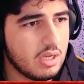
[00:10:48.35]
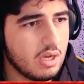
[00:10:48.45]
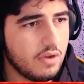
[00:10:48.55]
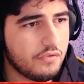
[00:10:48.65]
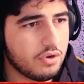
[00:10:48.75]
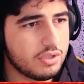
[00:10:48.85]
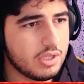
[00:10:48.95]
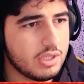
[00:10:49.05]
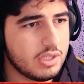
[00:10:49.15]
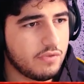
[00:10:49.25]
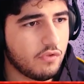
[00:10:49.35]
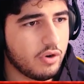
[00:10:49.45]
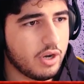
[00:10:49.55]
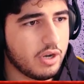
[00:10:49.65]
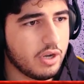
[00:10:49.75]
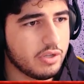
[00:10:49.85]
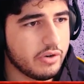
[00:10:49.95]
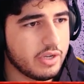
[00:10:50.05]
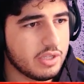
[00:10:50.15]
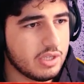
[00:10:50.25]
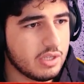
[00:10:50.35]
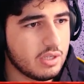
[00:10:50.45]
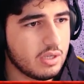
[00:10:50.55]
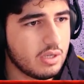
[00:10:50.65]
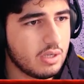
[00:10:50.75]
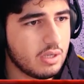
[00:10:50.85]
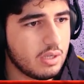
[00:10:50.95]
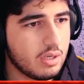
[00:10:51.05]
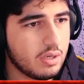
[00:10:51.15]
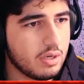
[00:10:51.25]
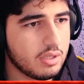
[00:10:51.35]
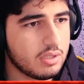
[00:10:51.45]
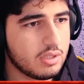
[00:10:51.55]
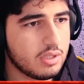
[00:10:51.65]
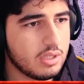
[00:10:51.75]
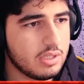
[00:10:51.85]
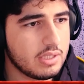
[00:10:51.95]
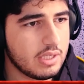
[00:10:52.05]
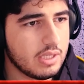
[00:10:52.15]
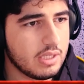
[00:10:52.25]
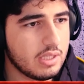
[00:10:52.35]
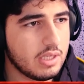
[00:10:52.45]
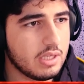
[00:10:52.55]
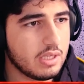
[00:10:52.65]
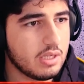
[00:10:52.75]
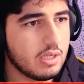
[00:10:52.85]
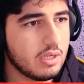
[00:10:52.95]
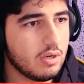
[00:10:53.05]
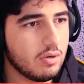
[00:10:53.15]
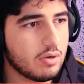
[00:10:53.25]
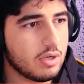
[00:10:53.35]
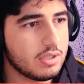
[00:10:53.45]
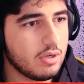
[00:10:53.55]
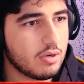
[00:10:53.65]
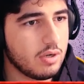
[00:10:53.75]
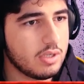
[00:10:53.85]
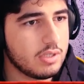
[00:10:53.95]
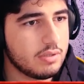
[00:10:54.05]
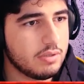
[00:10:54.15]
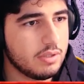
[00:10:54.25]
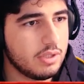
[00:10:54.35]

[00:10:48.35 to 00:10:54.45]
Of course, it is for another ending, not this ending. Because Lucas.